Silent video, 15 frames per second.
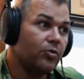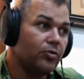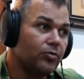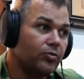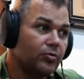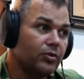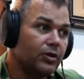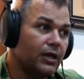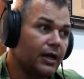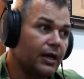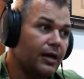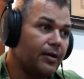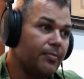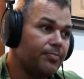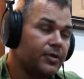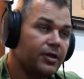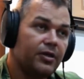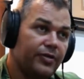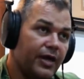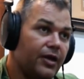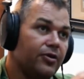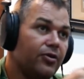Well,
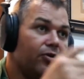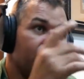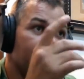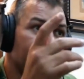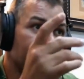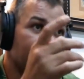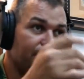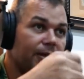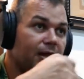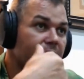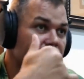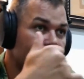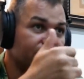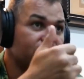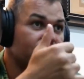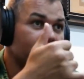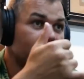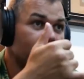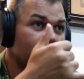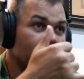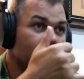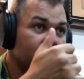that night, you know, Bella gives you a
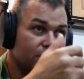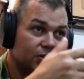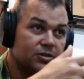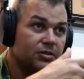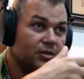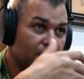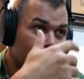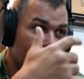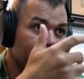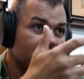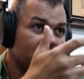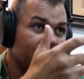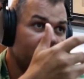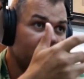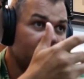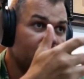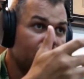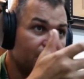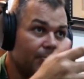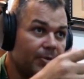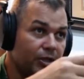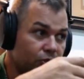call, is how is everything,
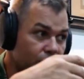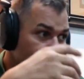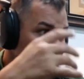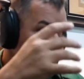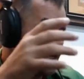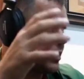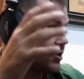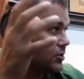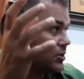you know, make sure you take